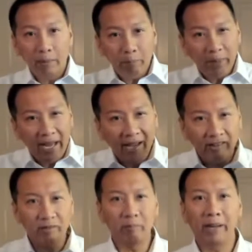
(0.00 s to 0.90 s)
past
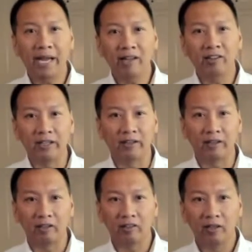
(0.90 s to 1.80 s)
mass
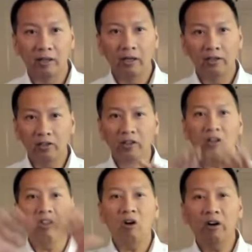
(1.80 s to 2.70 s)
healings, to the
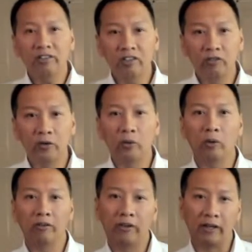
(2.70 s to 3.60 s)
largest view
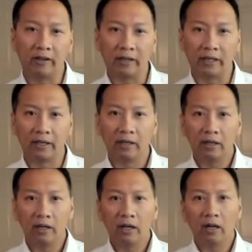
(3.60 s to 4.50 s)
of healing,
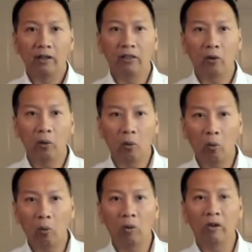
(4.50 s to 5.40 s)
the
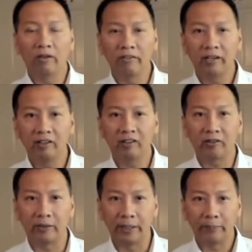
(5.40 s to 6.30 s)
whole of history.